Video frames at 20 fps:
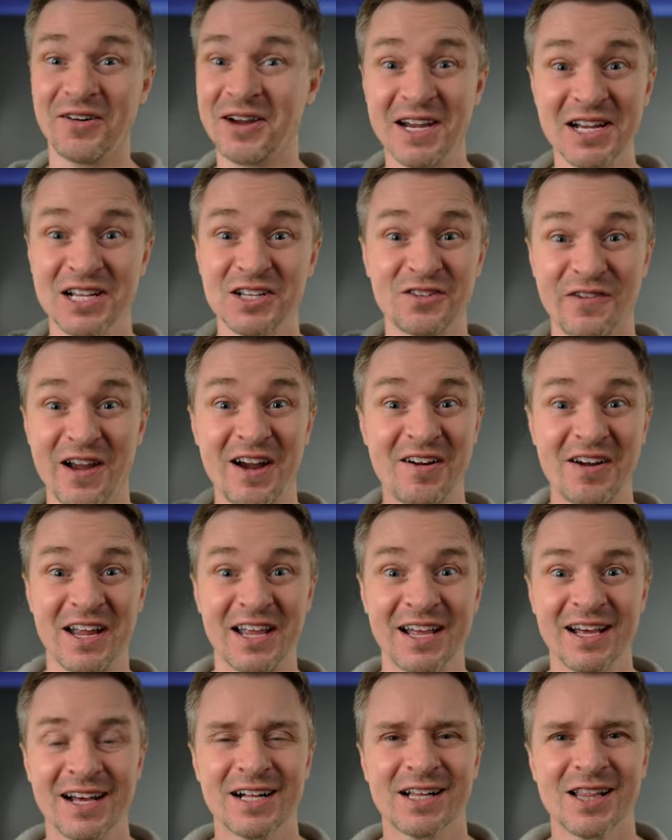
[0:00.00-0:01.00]
It is very
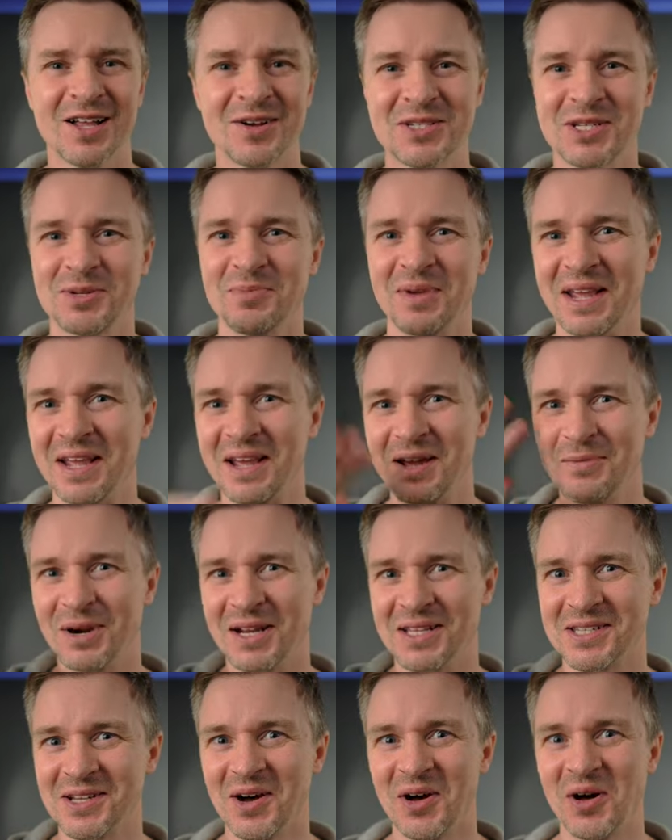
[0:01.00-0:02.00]
close to me, but
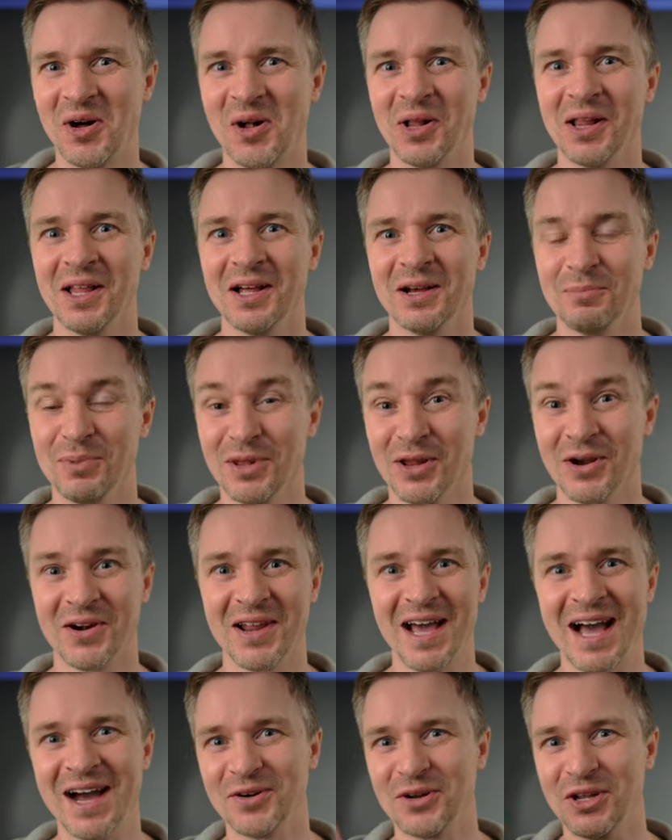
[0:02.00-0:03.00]
it's all blurred
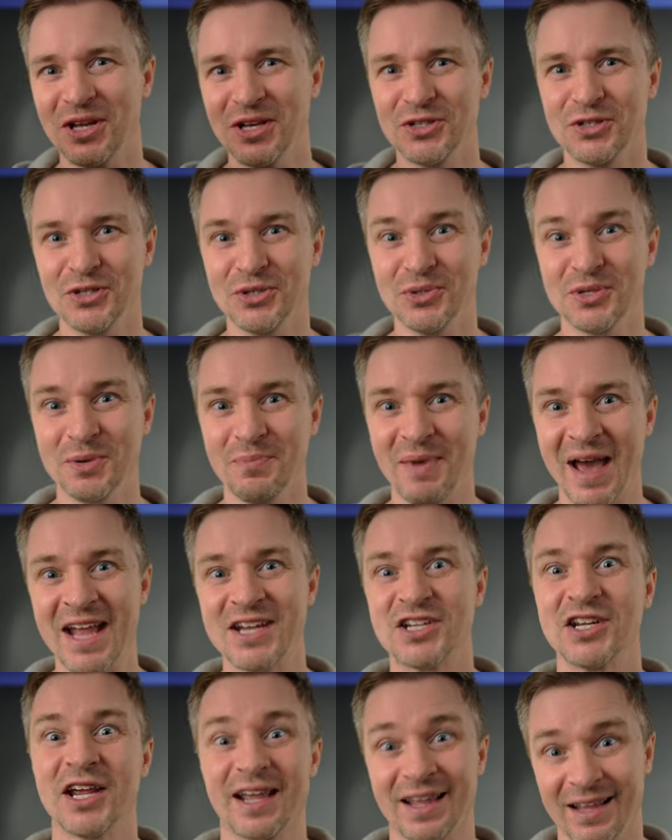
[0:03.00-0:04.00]
out due to
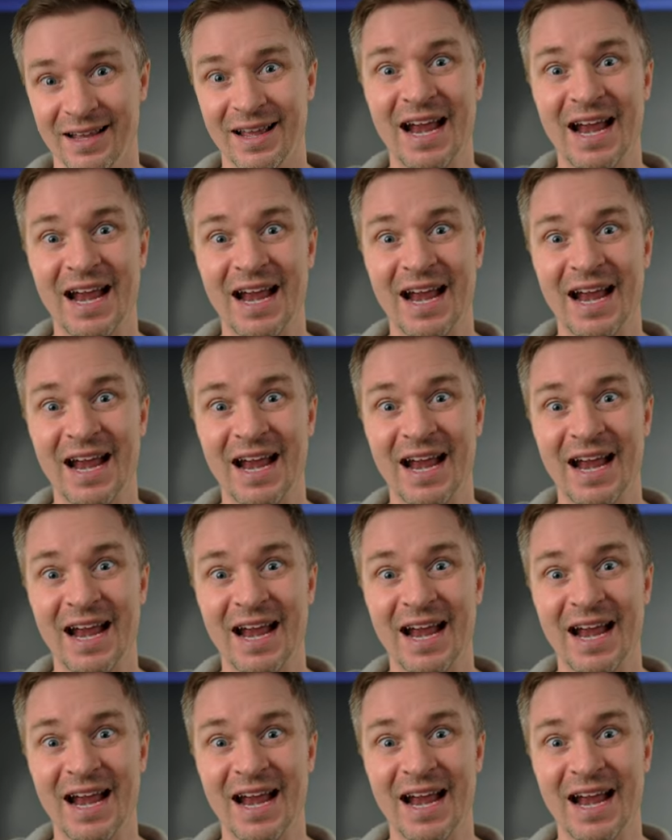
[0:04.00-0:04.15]
magic.